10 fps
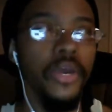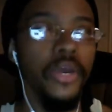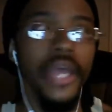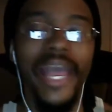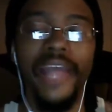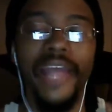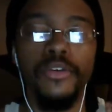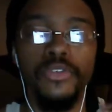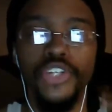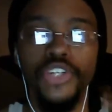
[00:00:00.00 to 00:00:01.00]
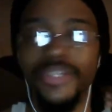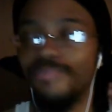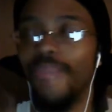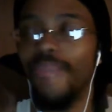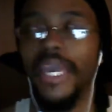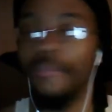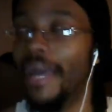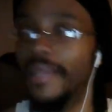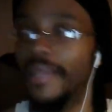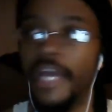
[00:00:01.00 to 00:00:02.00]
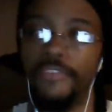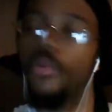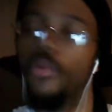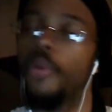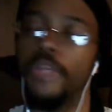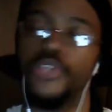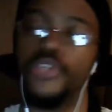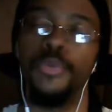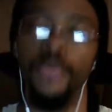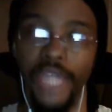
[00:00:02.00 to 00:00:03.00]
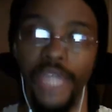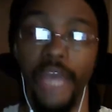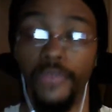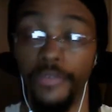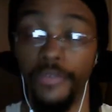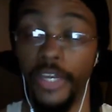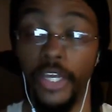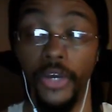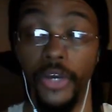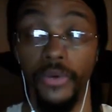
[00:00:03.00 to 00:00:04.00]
and just made my life more miserable with every video.